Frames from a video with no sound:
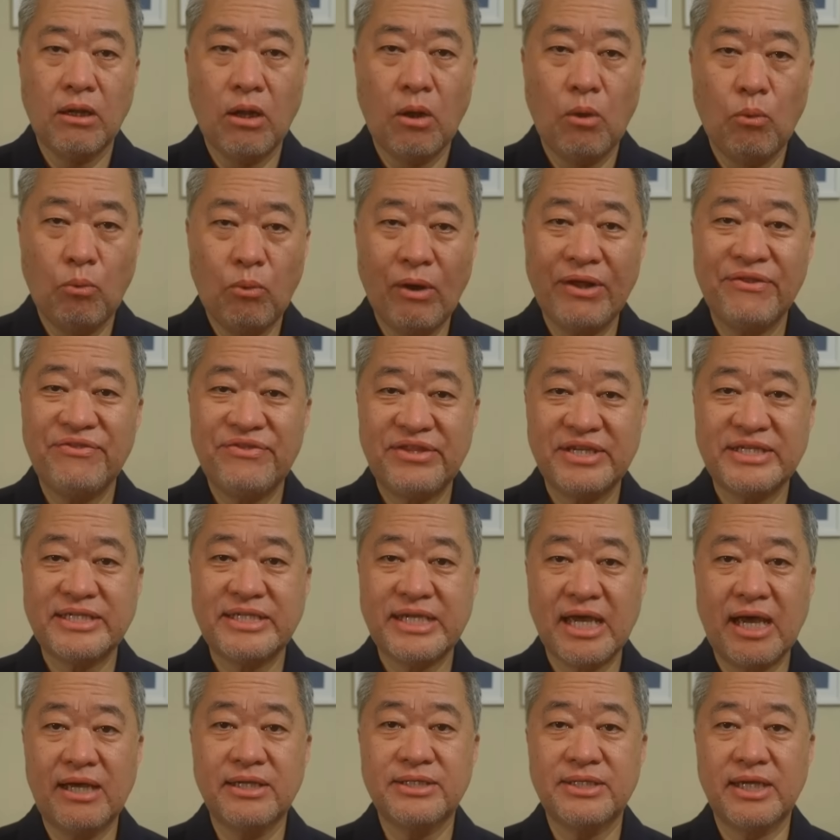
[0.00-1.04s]
What this
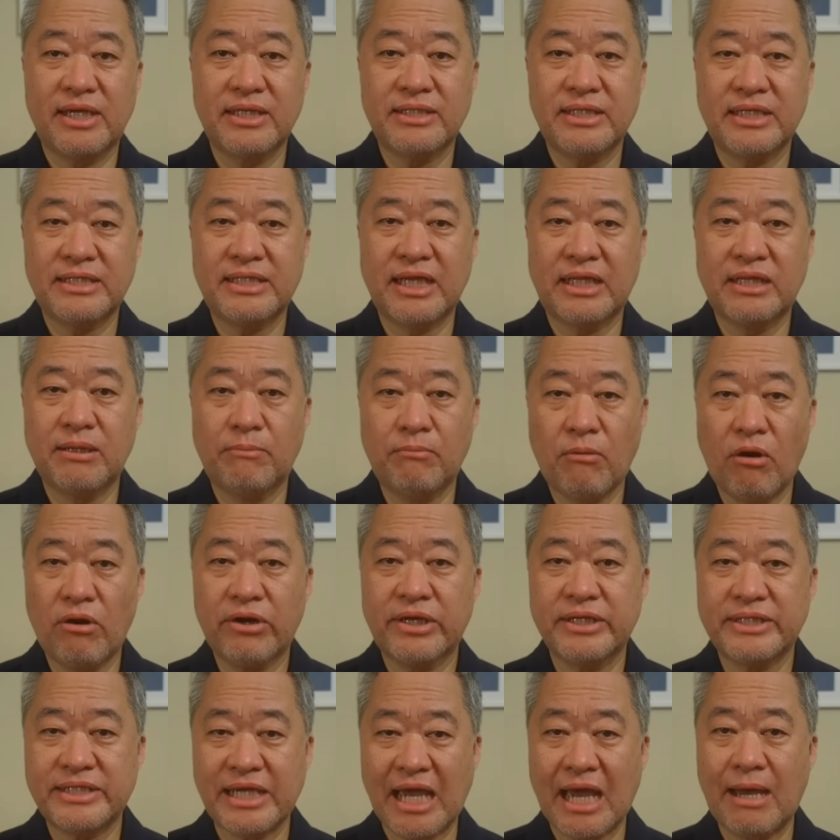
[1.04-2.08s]
tells us is that the
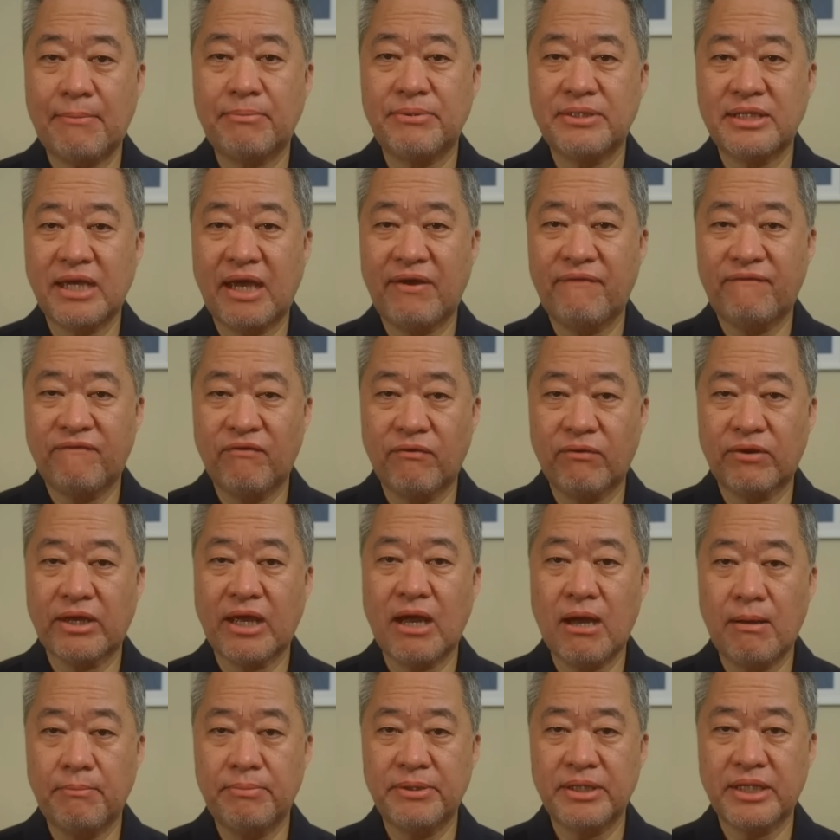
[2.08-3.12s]
market's appetite for
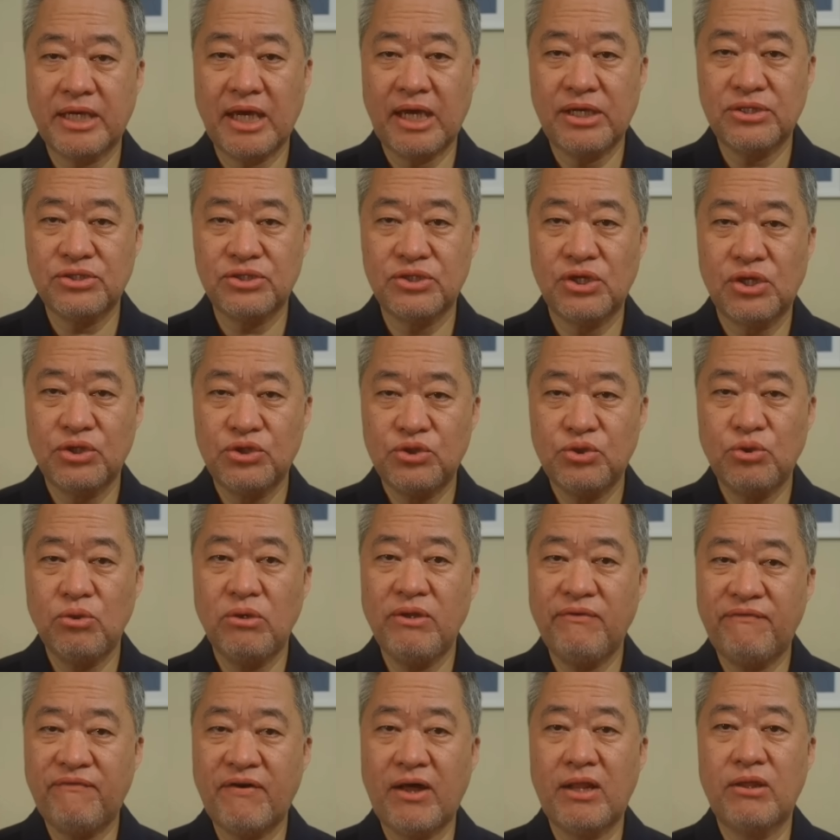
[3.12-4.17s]
complication
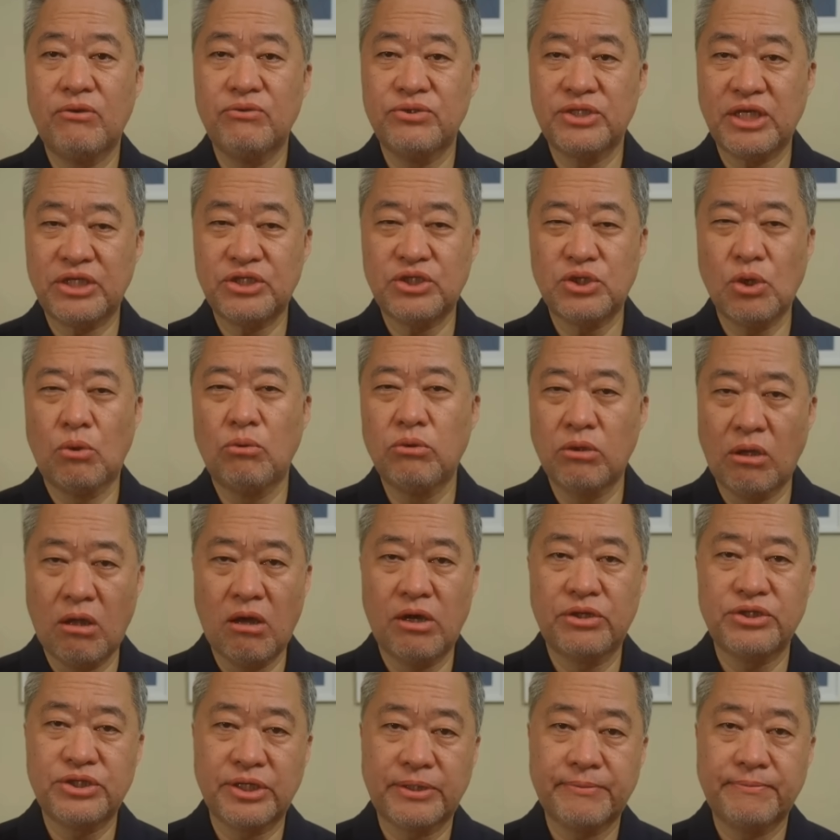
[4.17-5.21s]
truly follows its own
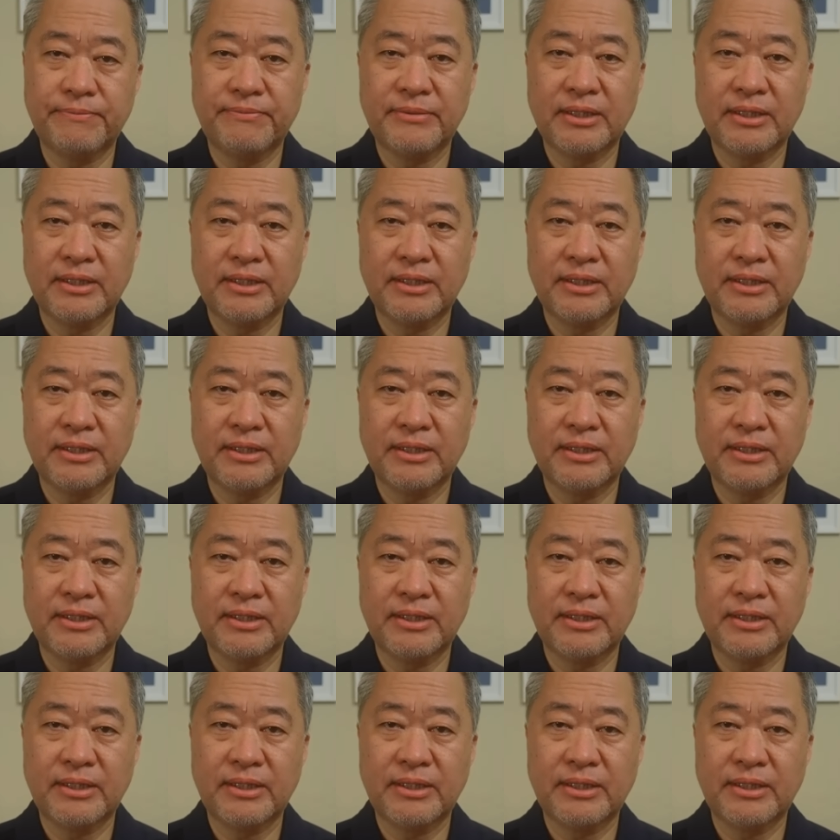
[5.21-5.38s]
logic.